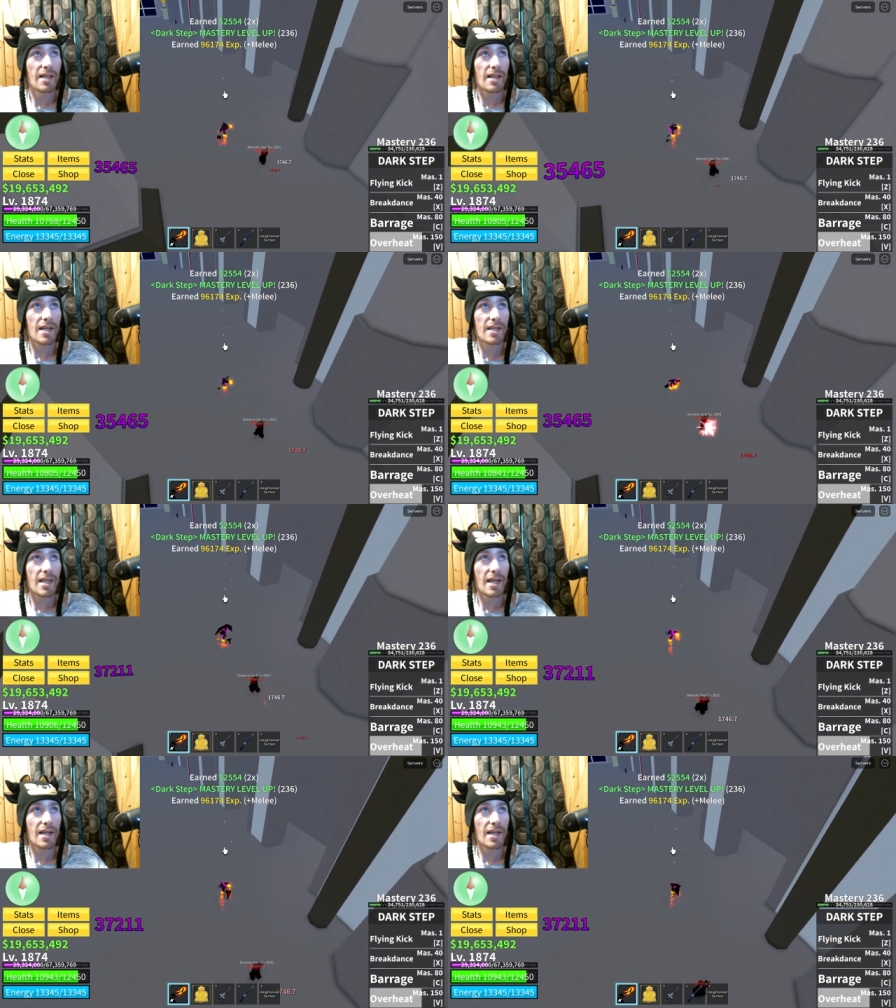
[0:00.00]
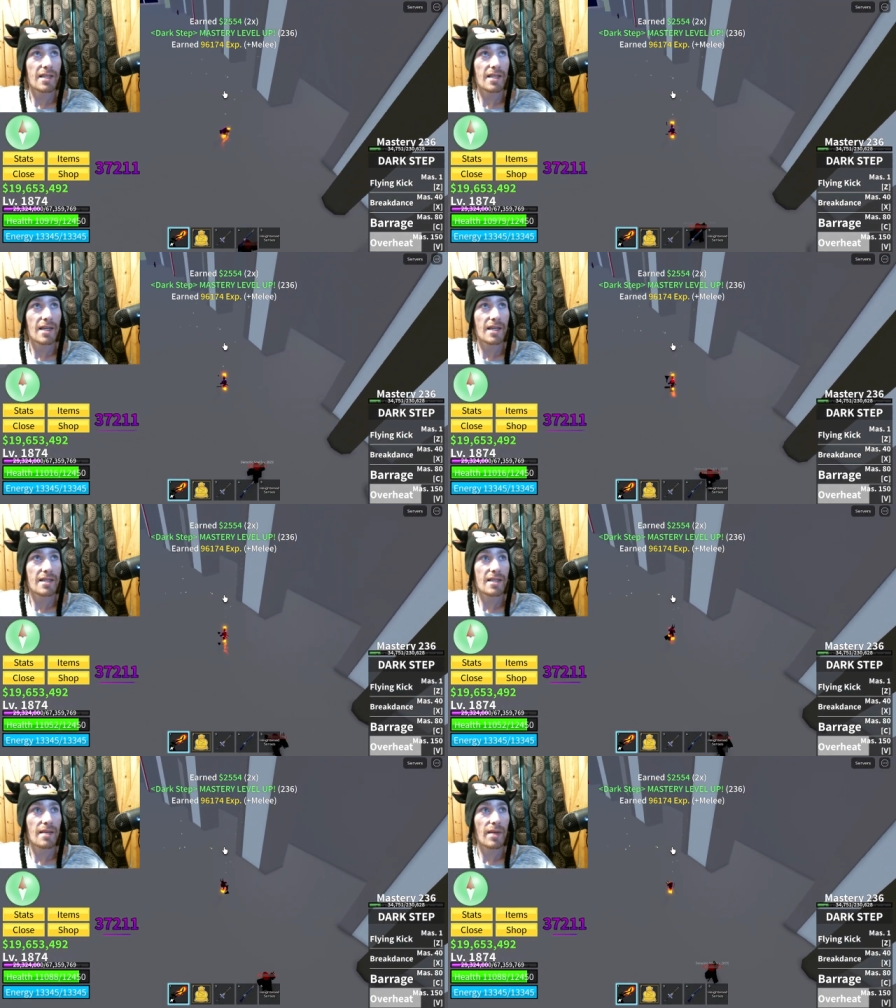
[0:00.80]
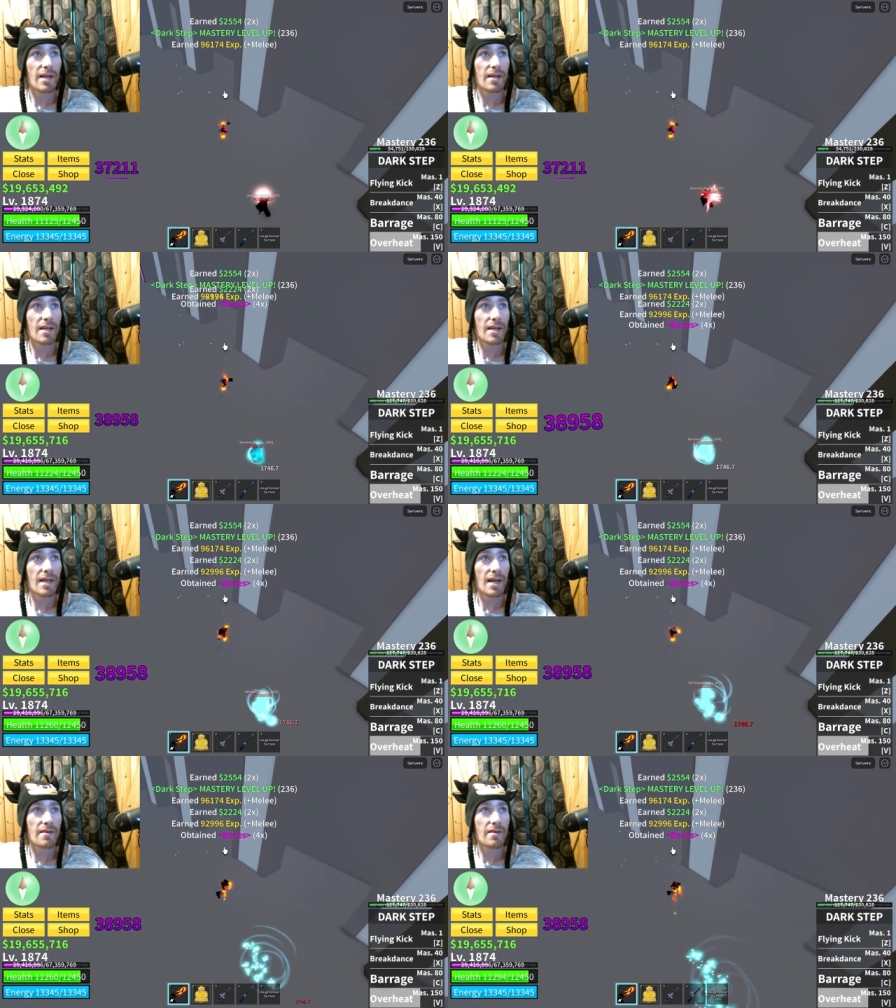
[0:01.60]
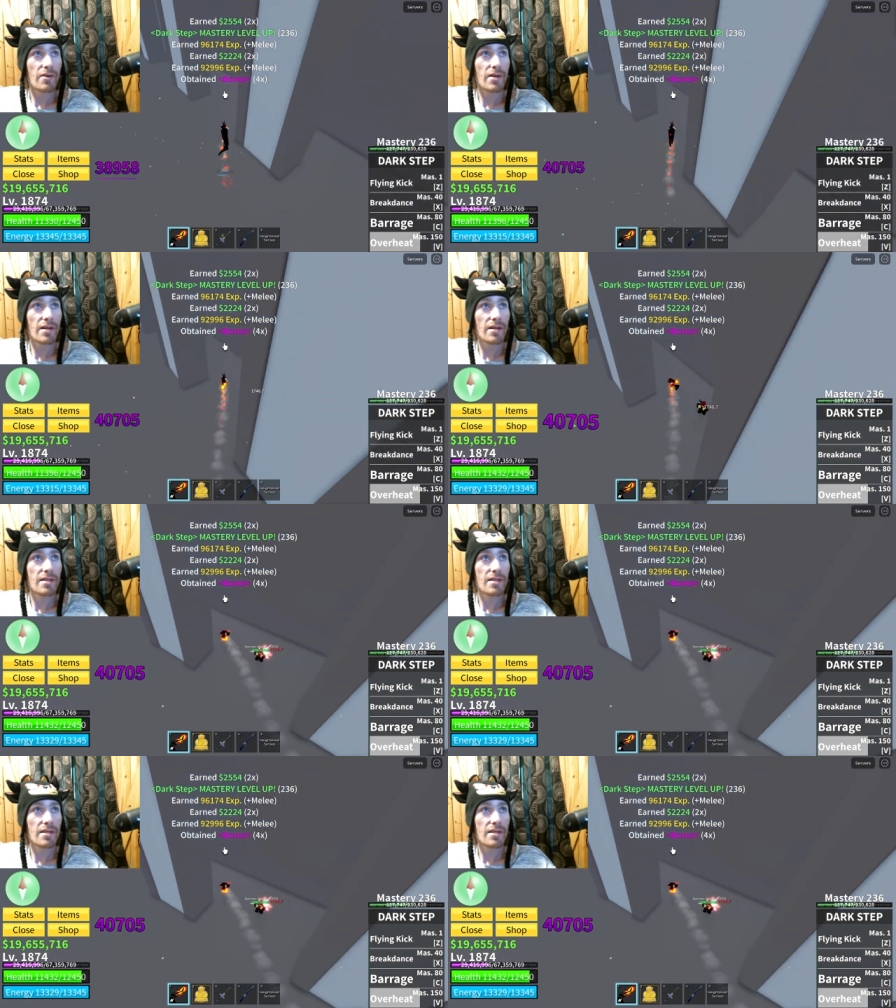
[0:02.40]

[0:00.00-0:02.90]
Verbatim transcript: less and less things that make any kind of coherent